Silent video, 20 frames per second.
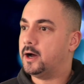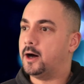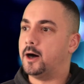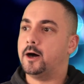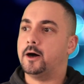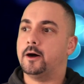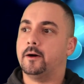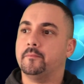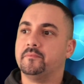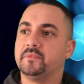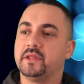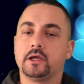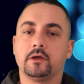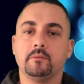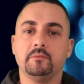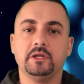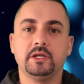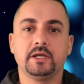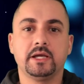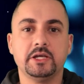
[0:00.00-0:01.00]
Um, their
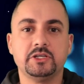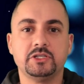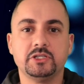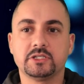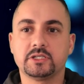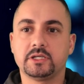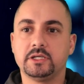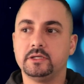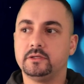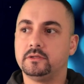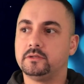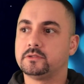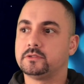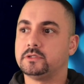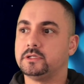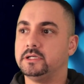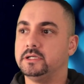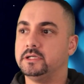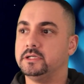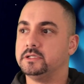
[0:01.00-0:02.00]
communication
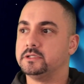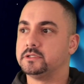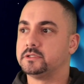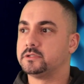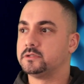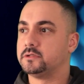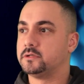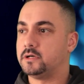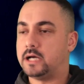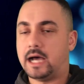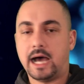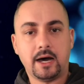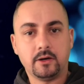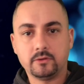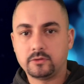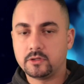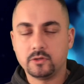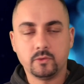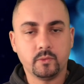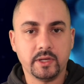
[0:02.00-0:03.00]
skills is
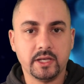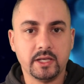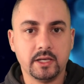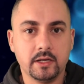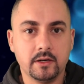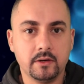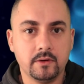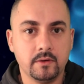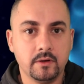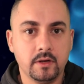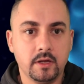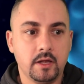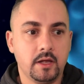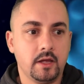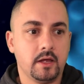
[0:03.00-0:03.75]
out the window.